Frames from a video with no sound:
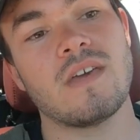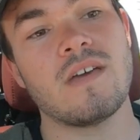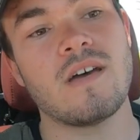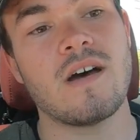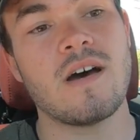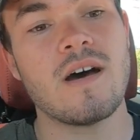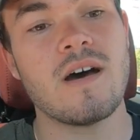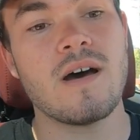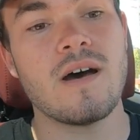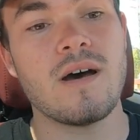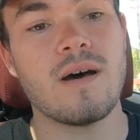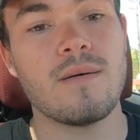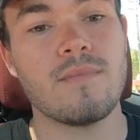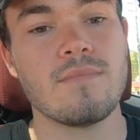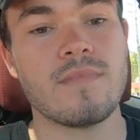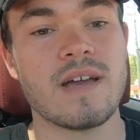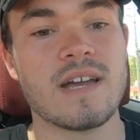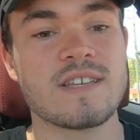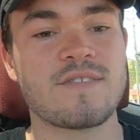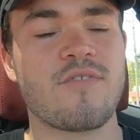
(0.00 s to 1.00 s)

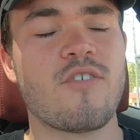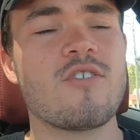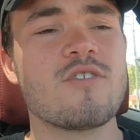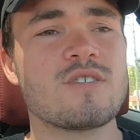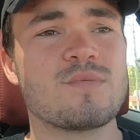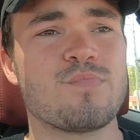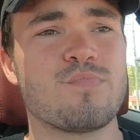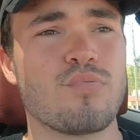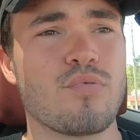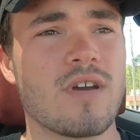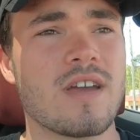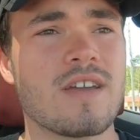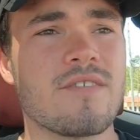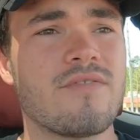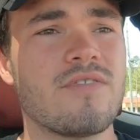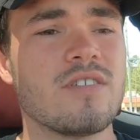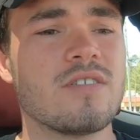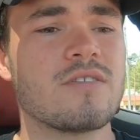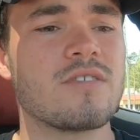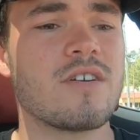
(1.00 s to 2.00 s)
as far as brake
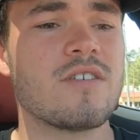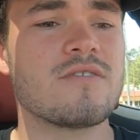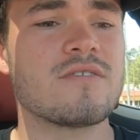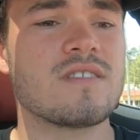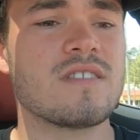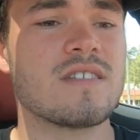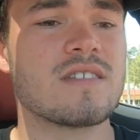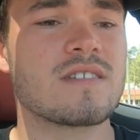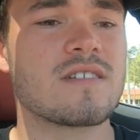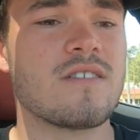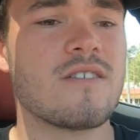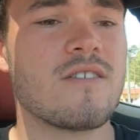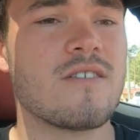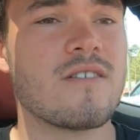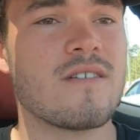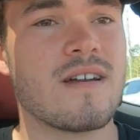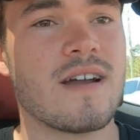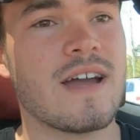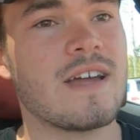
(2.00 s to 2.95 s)
feel goes in this car,